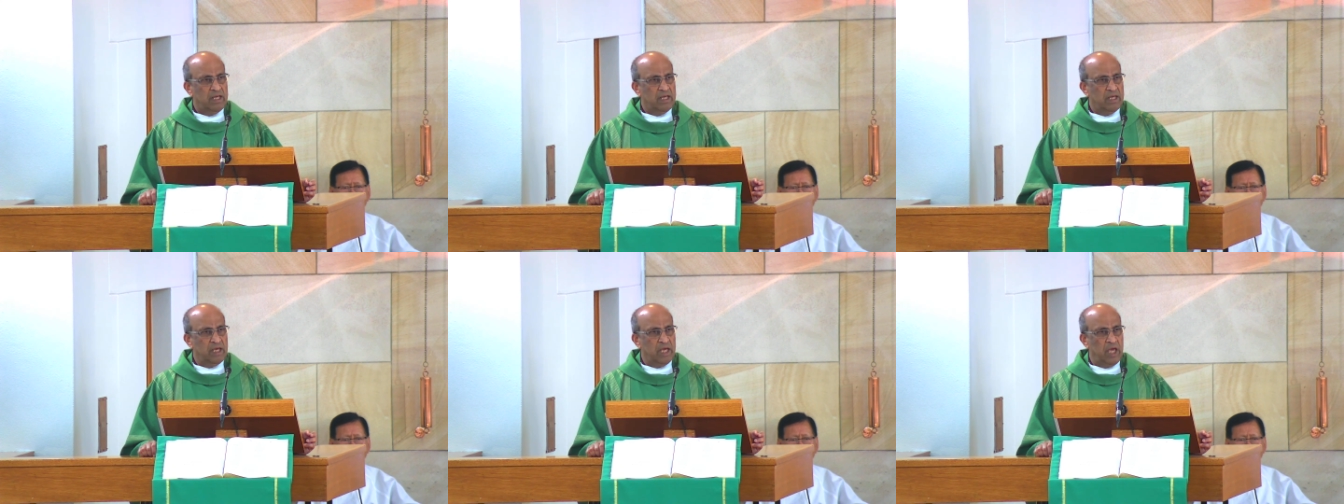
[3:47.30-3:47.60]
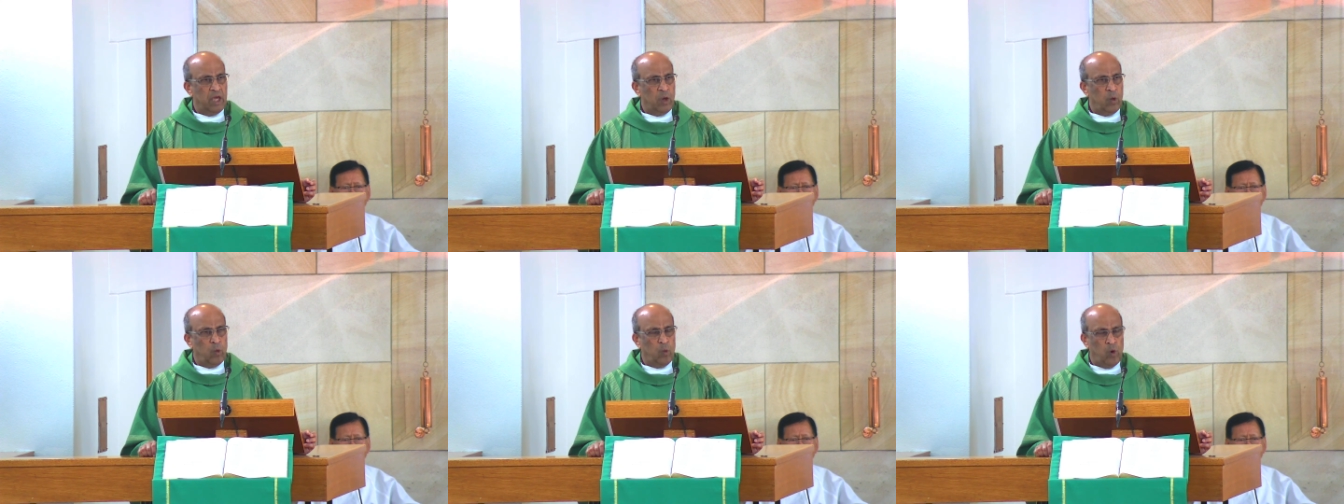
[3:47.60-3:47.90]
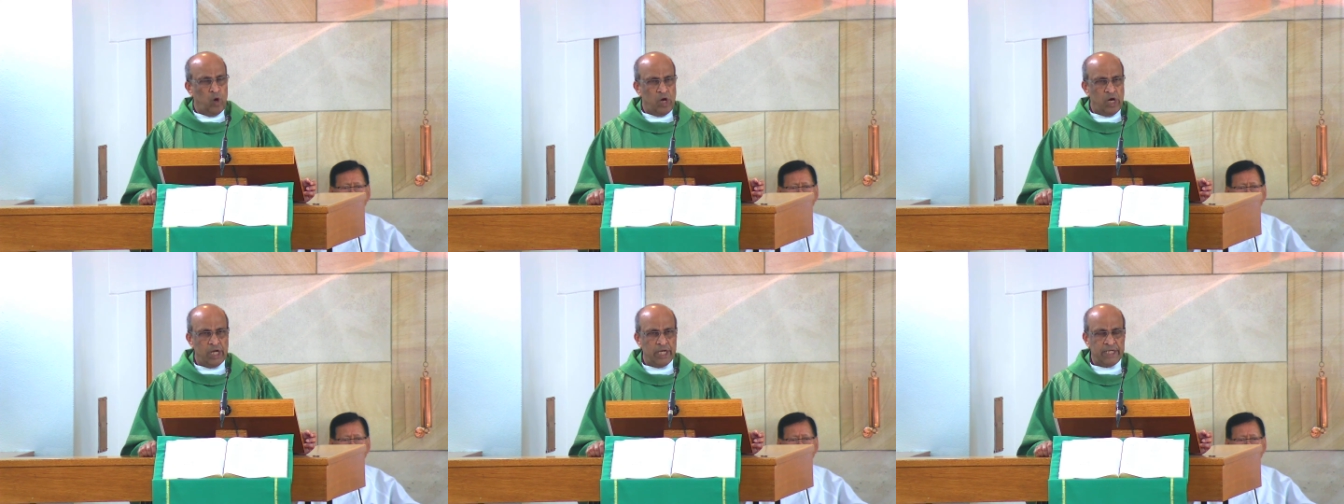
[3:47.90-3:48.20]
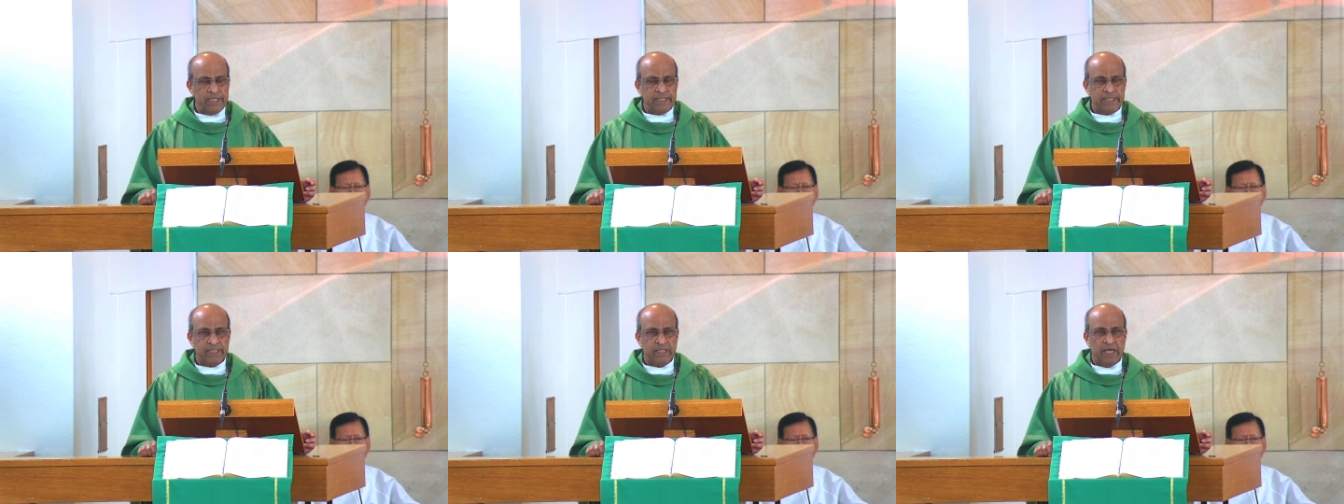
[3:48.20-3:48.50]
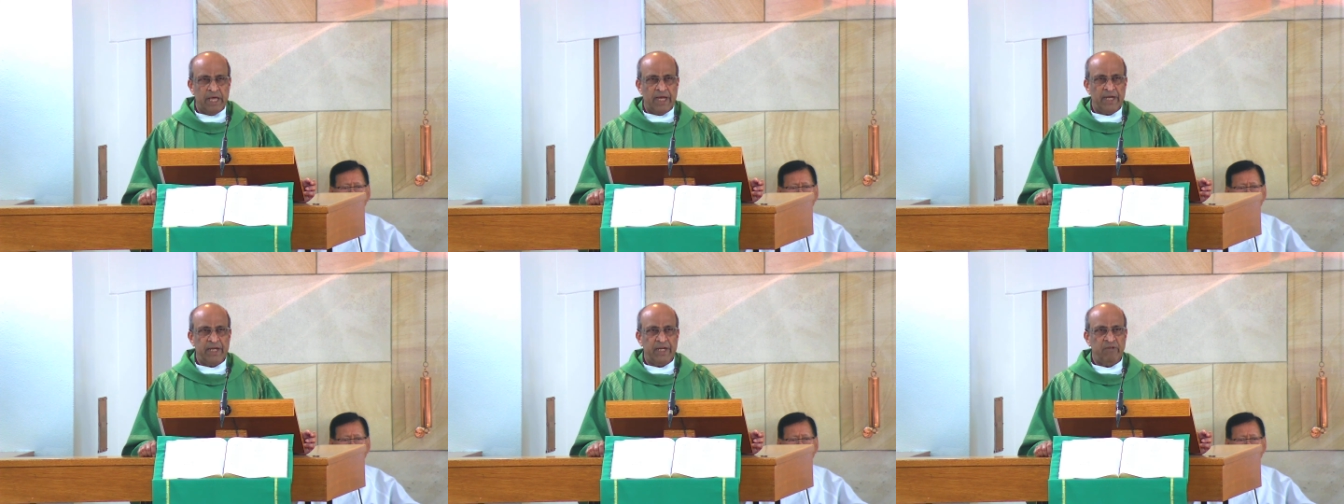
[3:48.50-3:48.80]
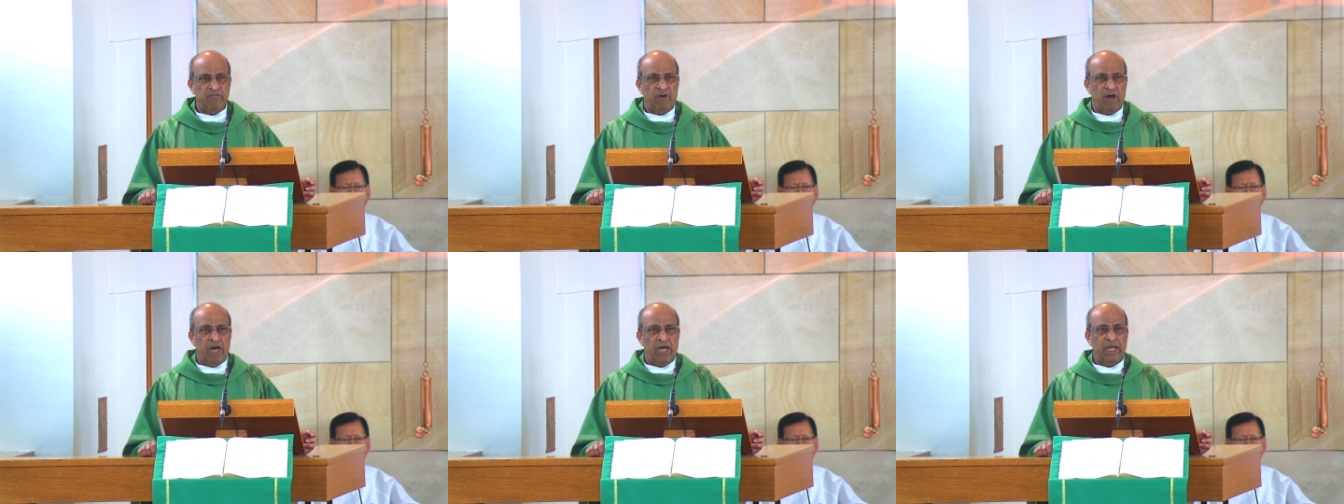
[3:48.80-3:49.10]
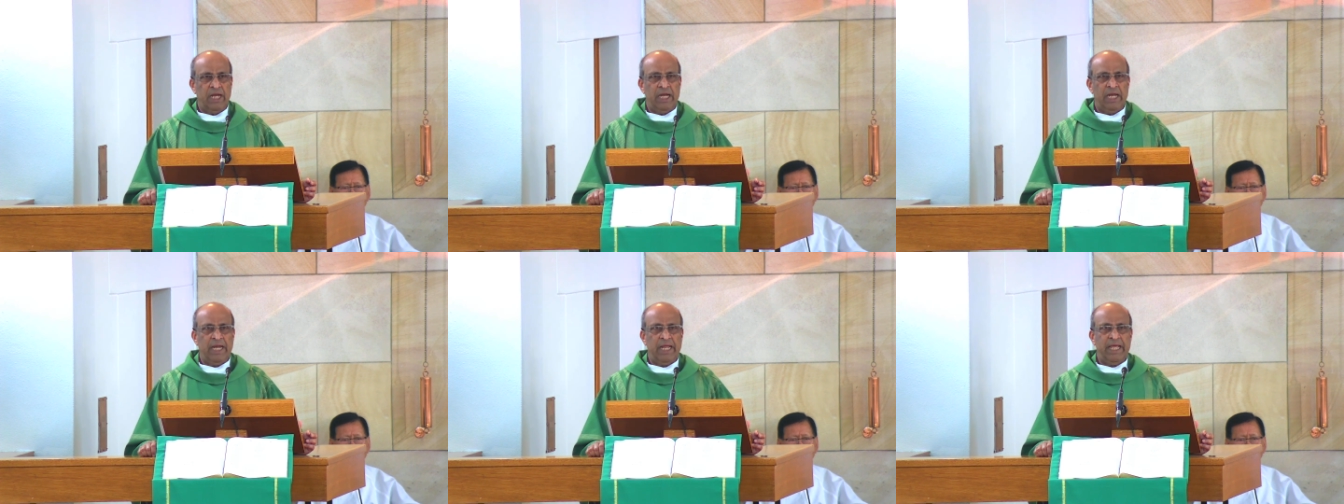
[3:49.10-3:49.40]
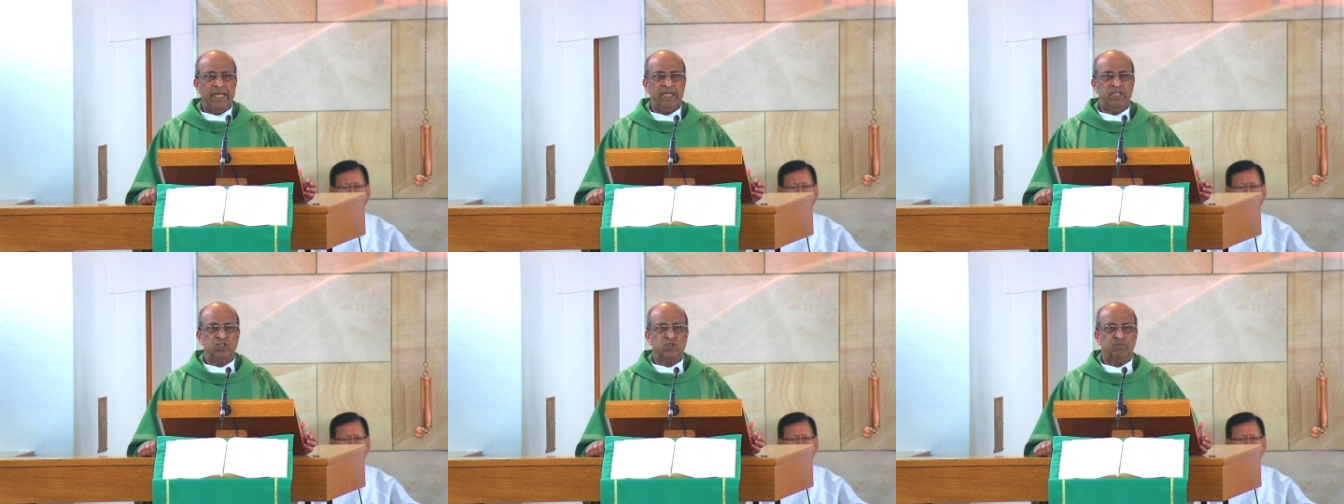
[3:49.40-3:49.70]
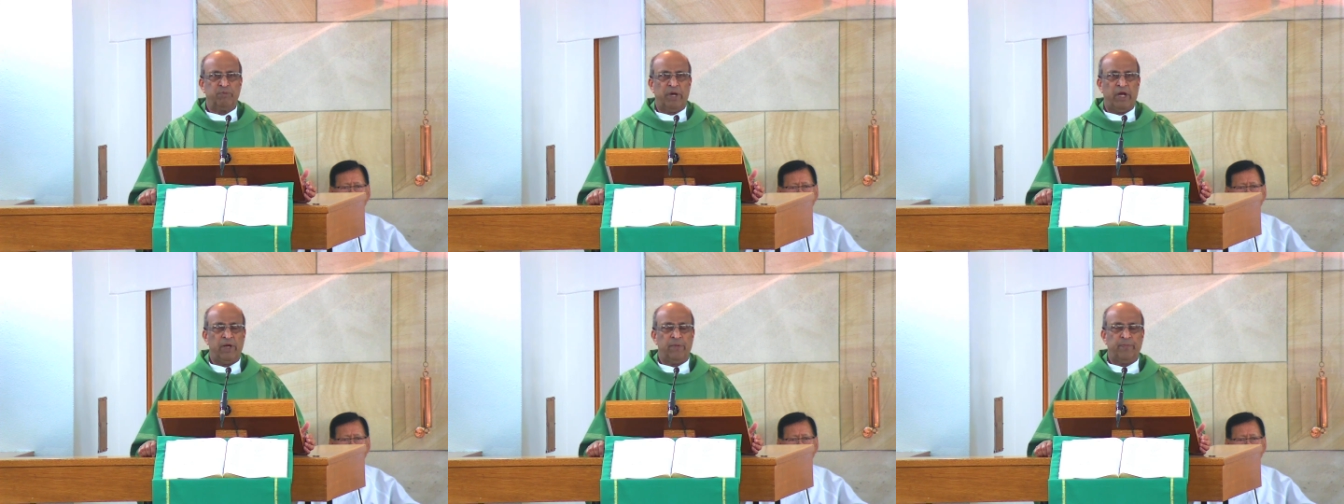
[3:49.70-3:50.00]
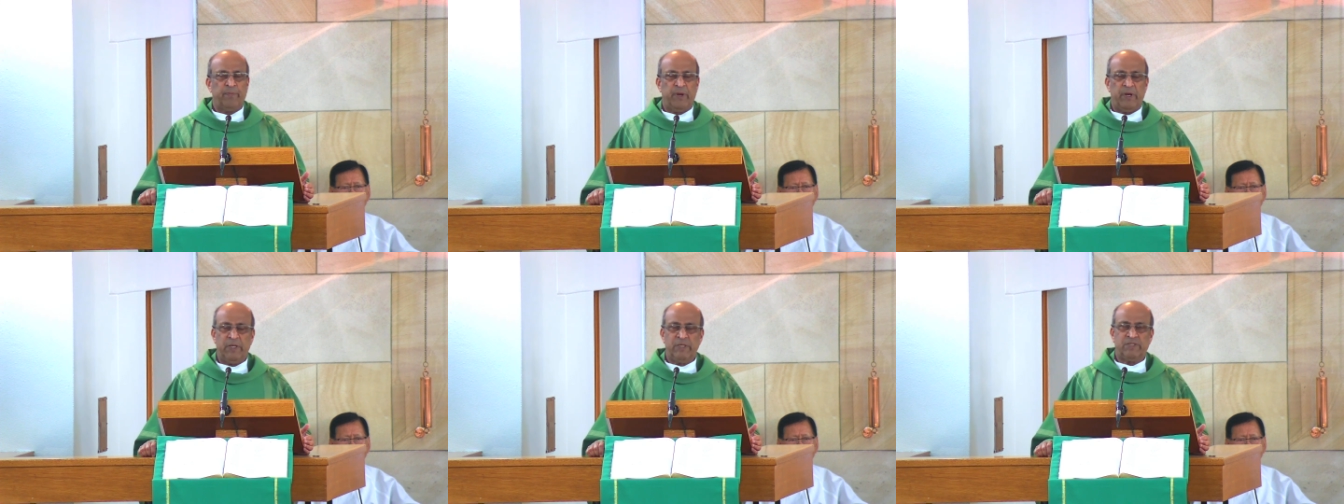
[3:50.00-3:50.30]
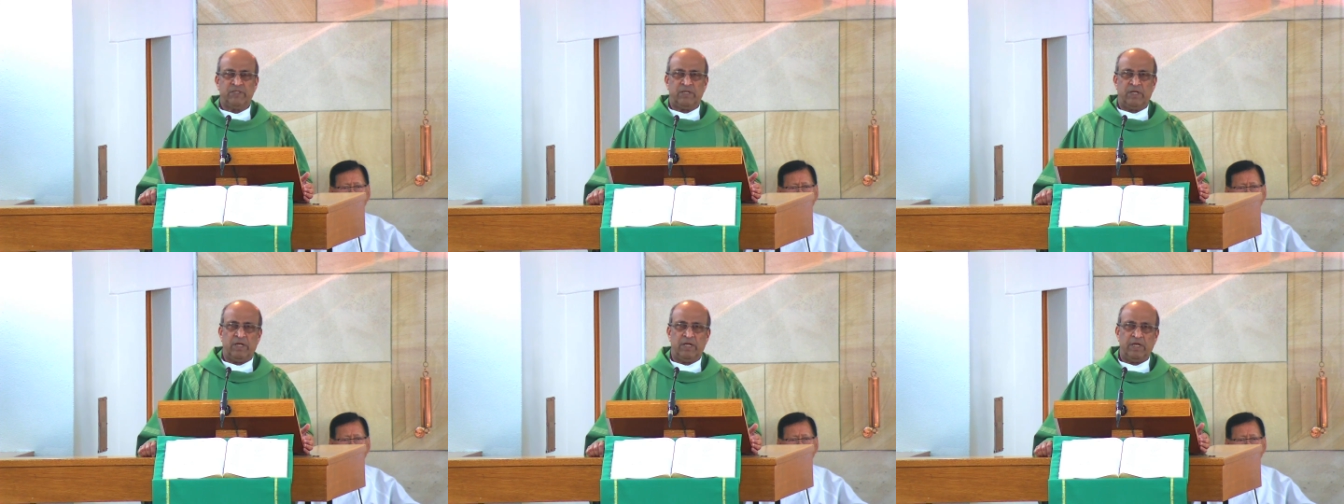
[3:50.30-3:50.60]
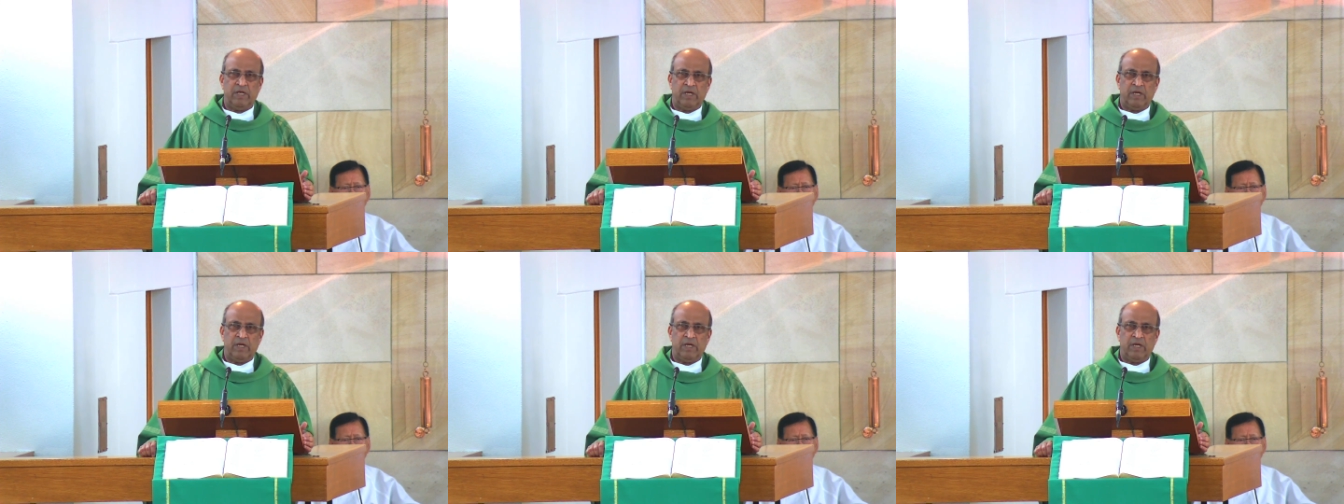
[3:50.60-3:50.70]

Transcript: A wise and divinely inspired person